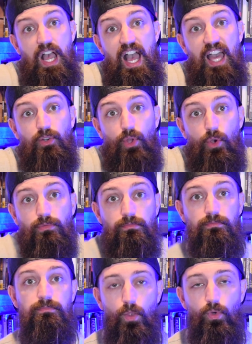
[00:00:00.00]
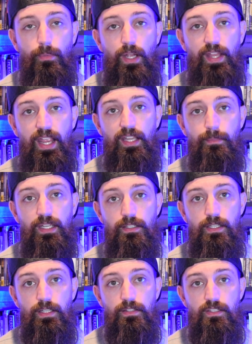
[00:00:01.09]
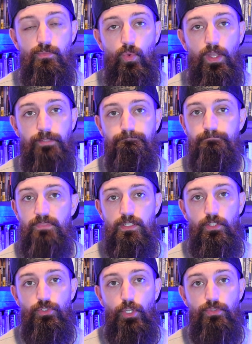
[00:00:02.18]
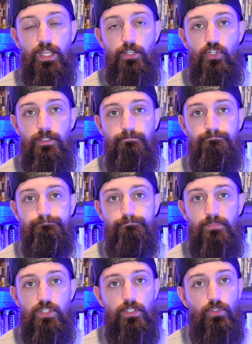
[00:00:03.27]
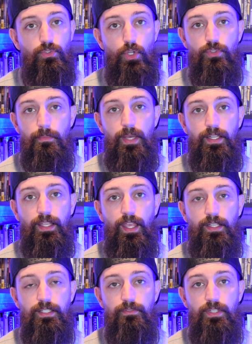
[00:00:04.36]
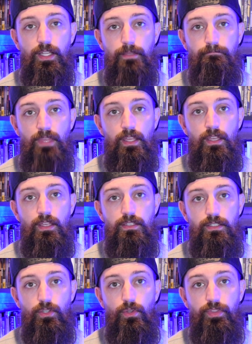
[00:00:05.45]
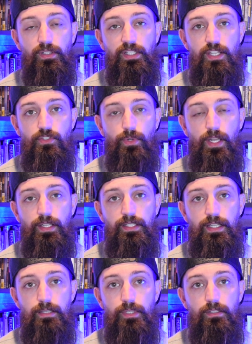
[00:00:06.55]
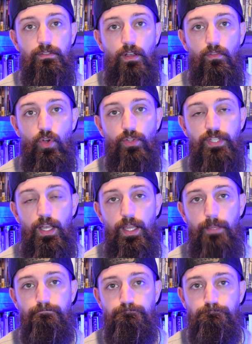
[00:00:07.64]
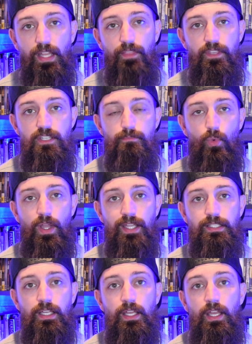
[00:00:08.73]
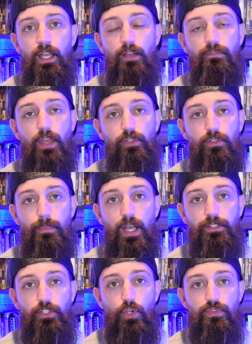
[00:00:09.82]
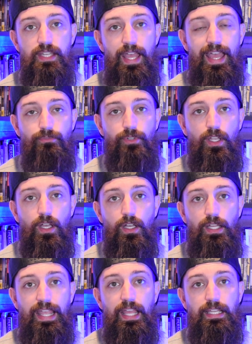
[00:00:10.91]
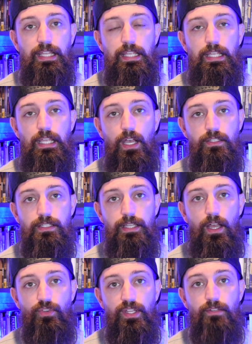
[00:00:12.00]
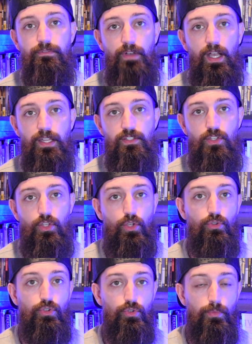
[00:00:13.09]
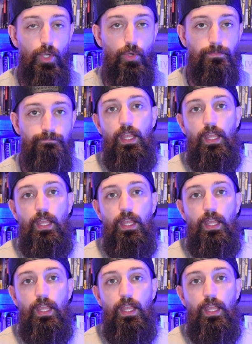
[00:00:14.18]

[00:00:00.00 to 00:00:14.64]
I don't know. We're about 80 minutes in at this point. Still no tension. Still no demonic activity. Still the least threatening demon of all time. At this point, Father Lamont goes to Africa, and he hunts down and finds Kokumo.